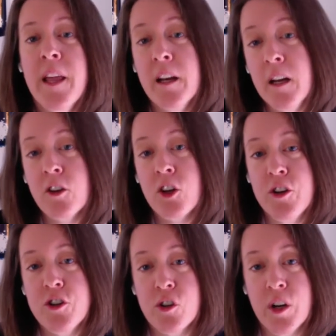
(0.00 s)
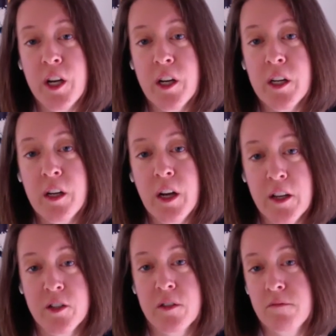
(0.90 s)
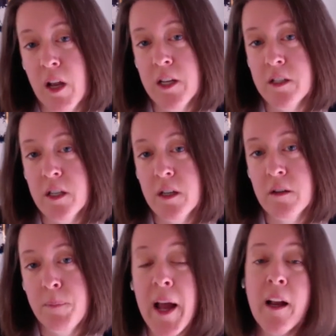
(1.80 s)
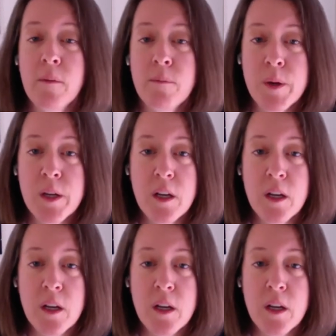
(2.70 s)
that another country has has the backup